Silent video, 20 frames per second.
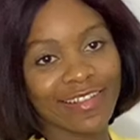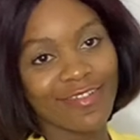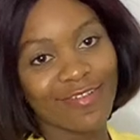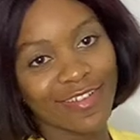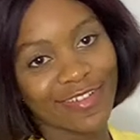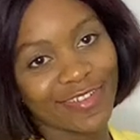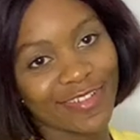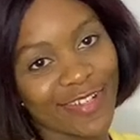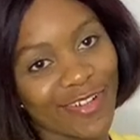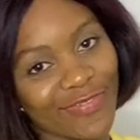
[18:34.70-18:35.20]
I
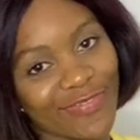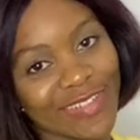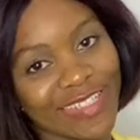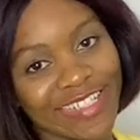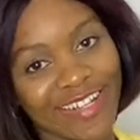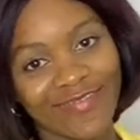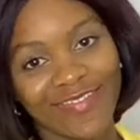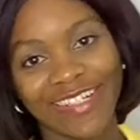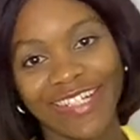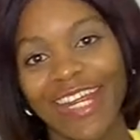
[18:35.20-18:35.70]
wear to the
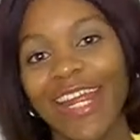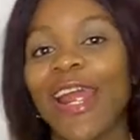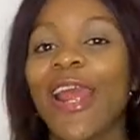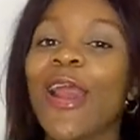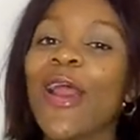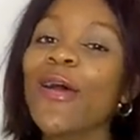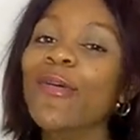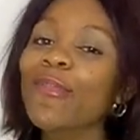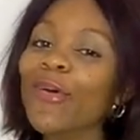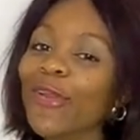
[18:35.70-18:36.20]
office every day.
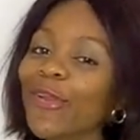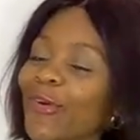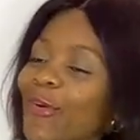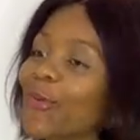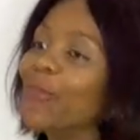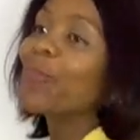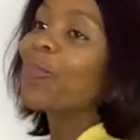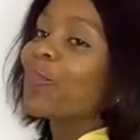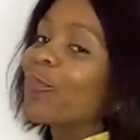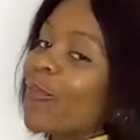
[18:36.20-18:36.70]
But
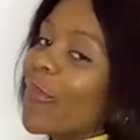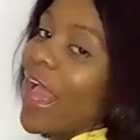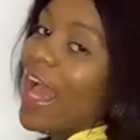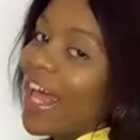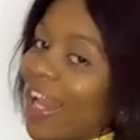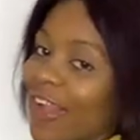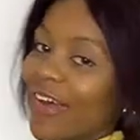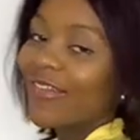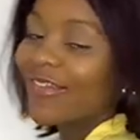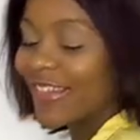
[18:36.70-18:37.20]
no,
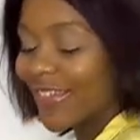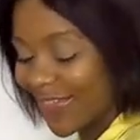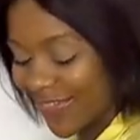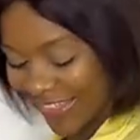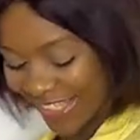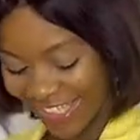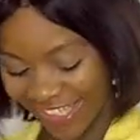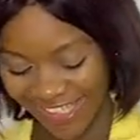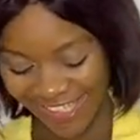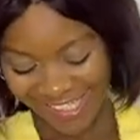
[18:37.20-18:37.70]
I love the
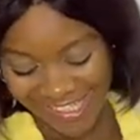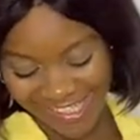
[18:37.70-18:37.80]
fit.